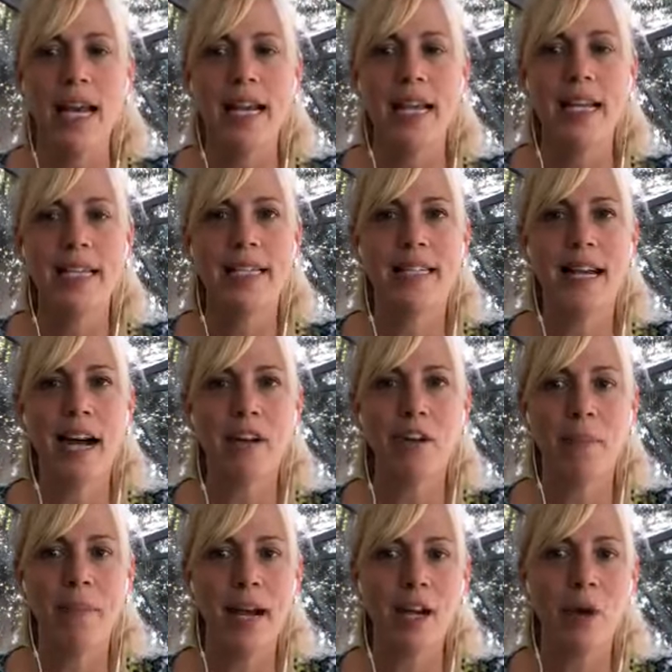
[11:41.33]
is Dr.
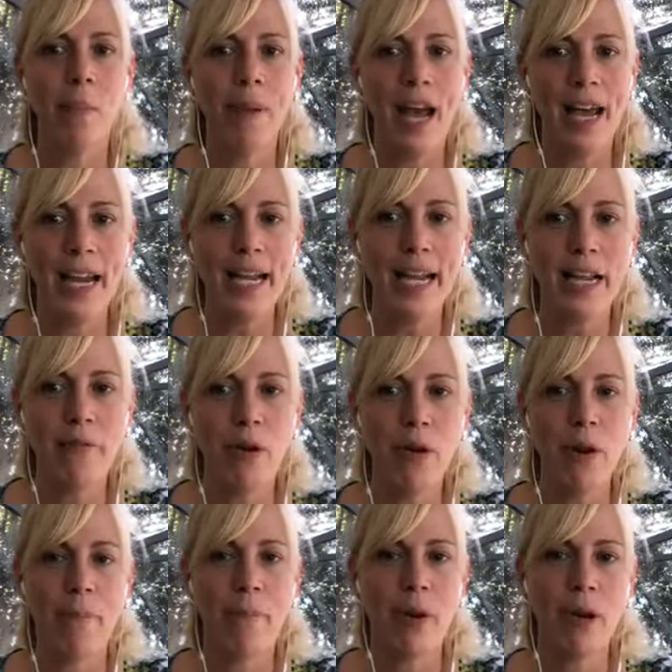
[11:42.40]
Michael Petty. He
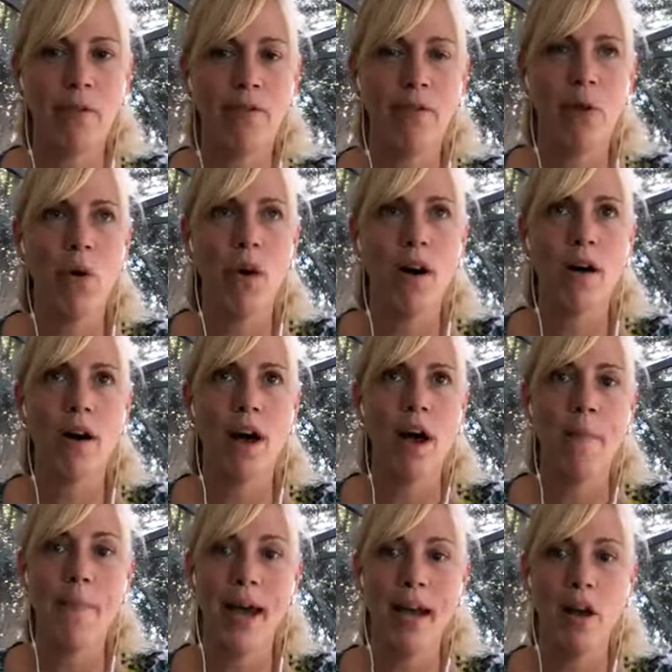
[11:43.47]
wrote a book for
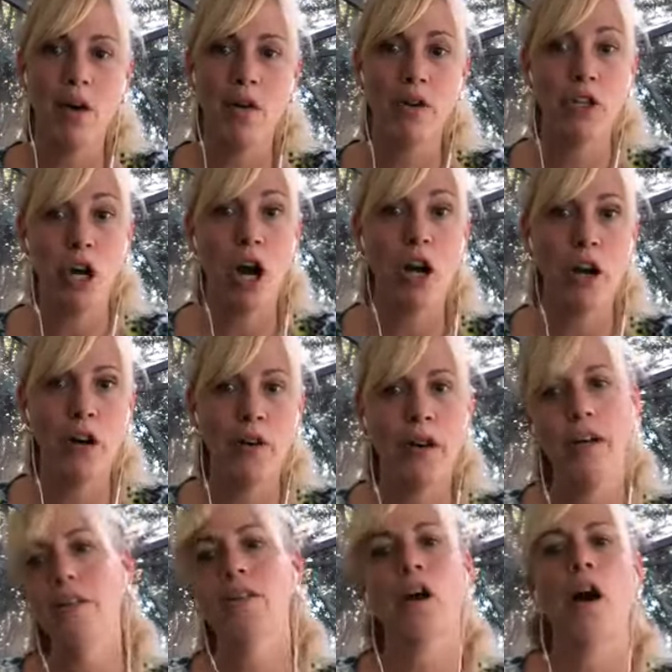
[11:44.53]
pet-owned dog
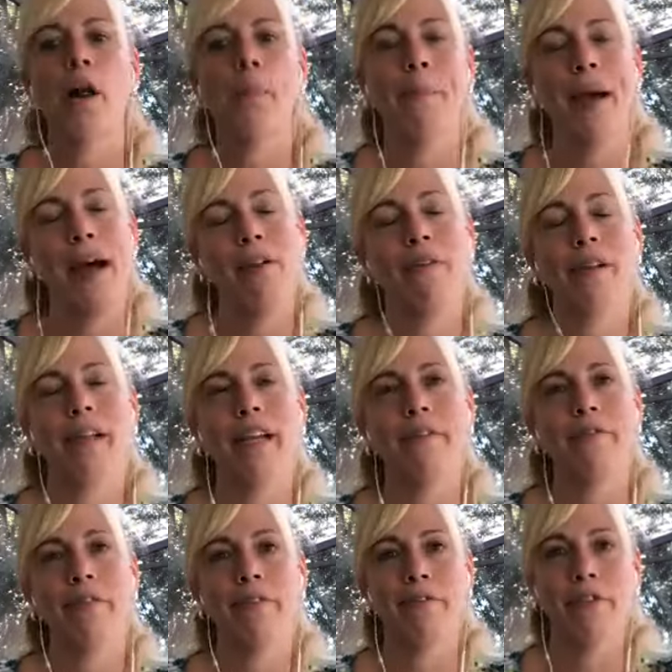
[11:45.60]
owners called Pet
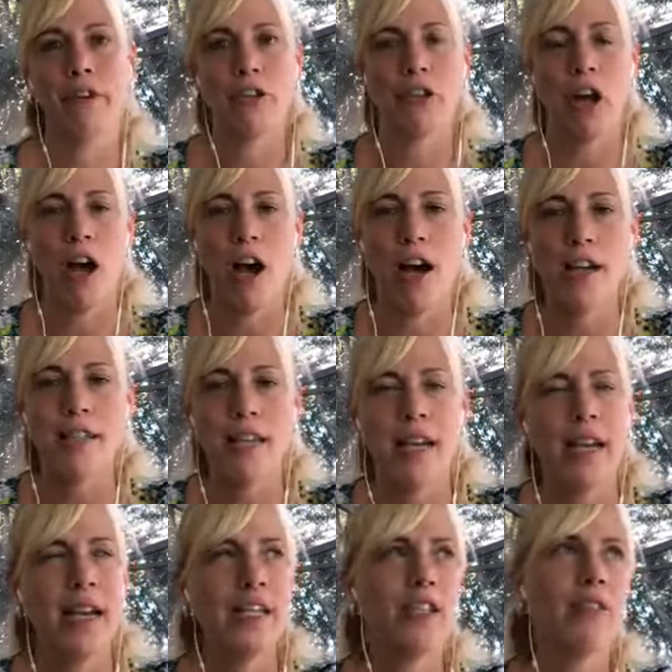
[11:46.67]
Relief for Dogs.
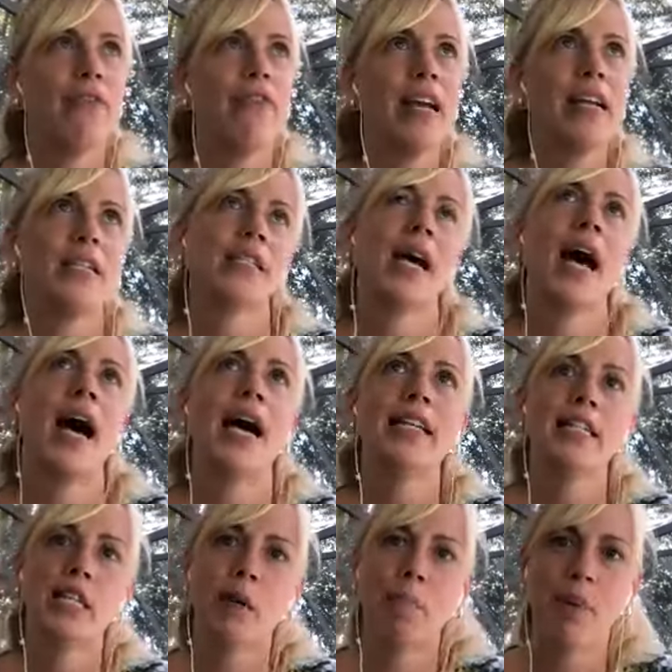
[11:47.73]
It's a
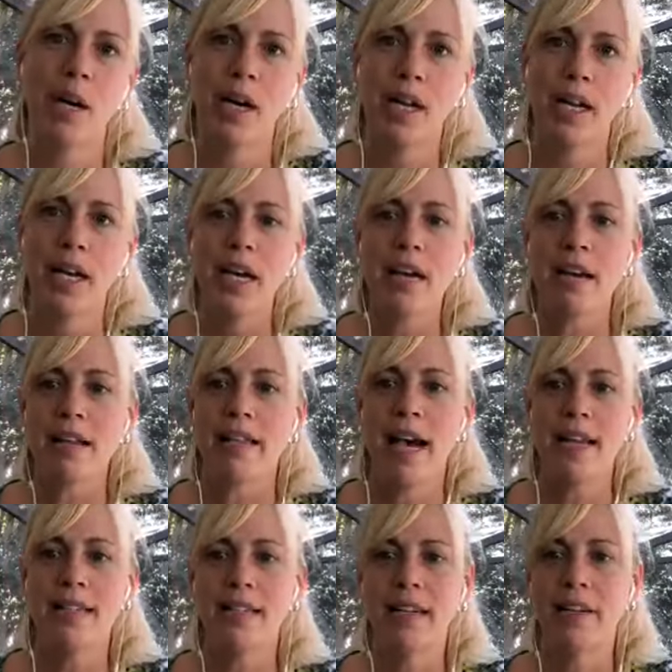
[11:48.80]
fantastic book.
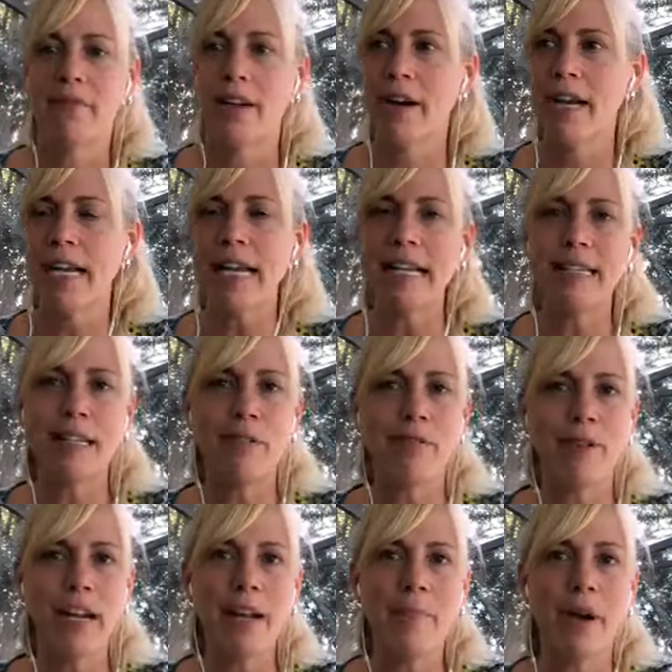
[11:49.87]
That's a very easy
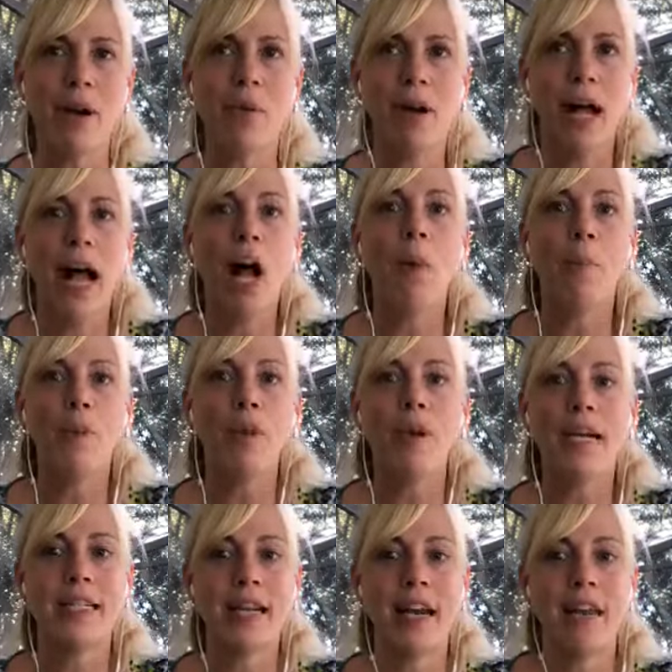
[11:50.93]
read, but it will help you
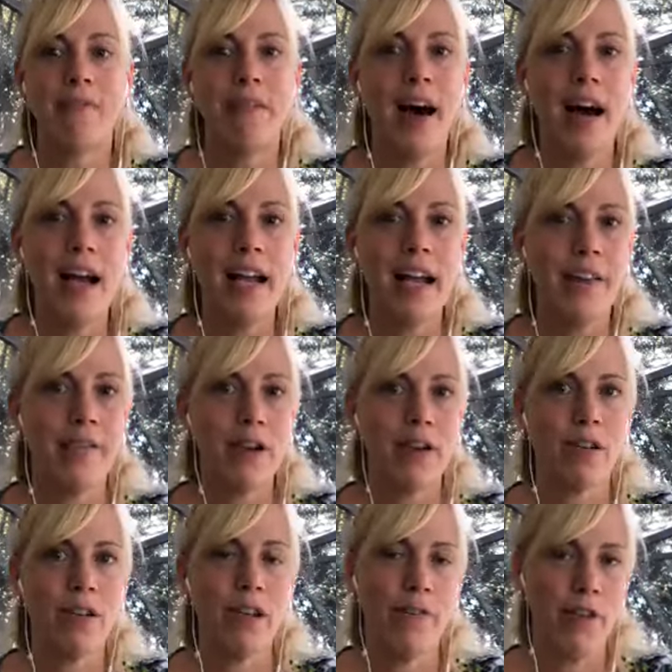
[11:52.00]
identify if
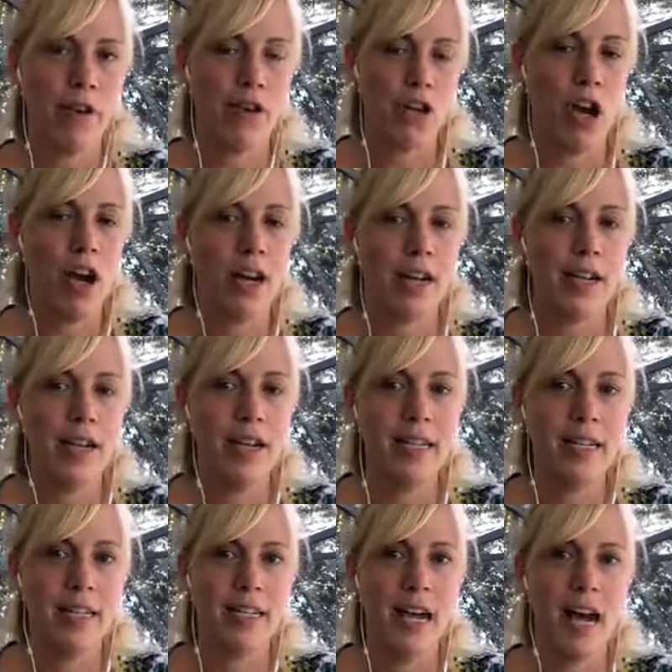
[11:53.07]
your dog
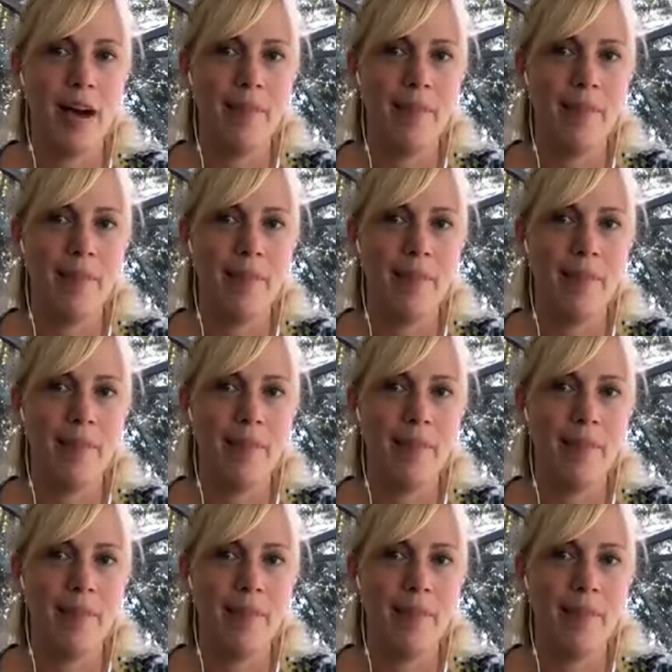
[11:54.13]
is